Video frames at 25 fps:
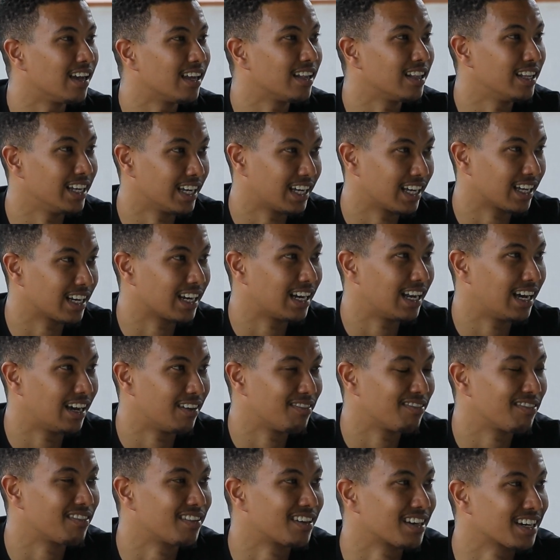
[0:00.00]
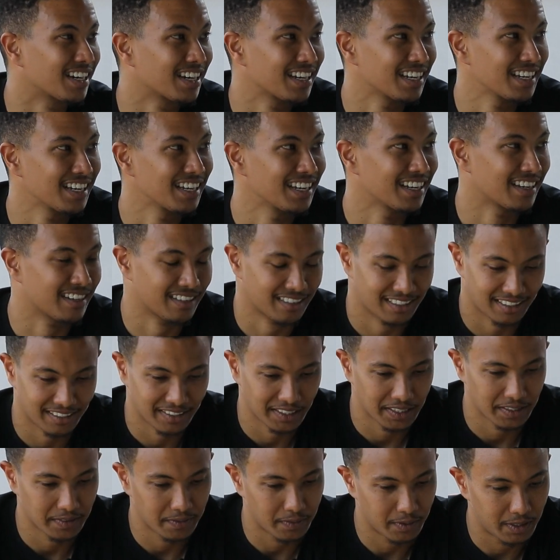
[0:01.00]
They can laugh. That's true.
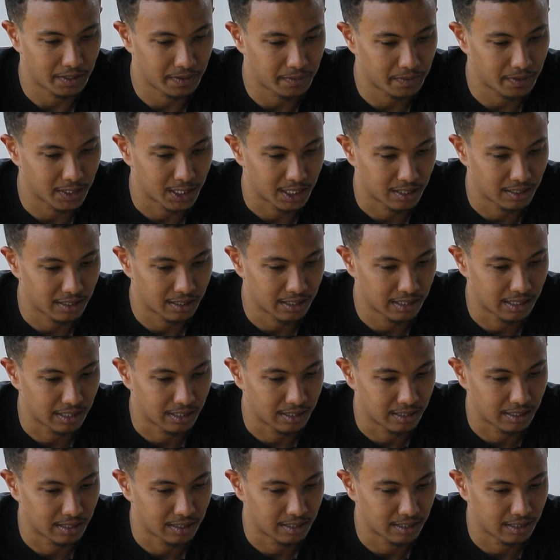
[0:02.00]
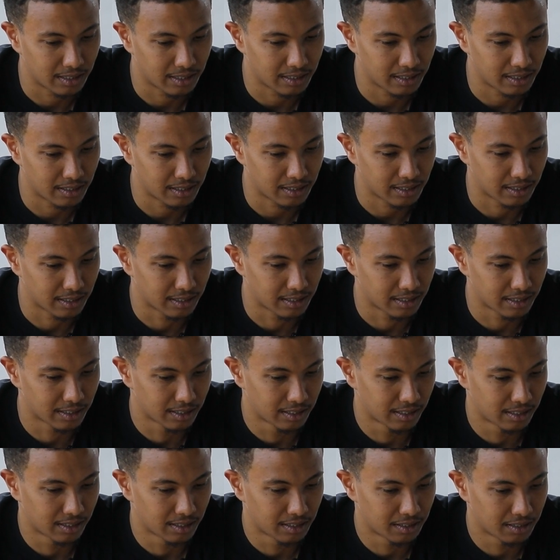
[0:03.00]
But they can only laugh when they
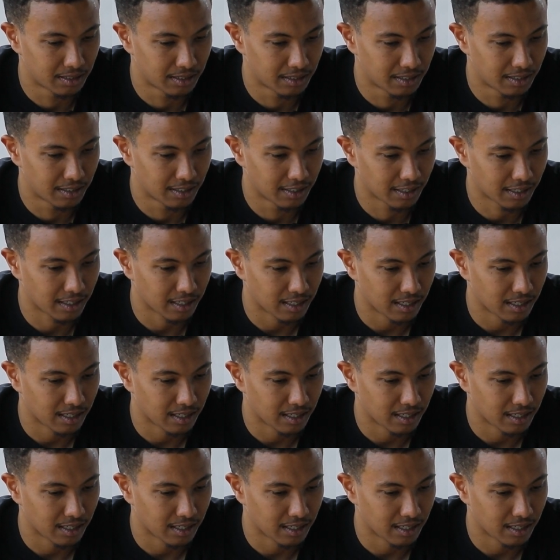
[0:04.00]
tickle them.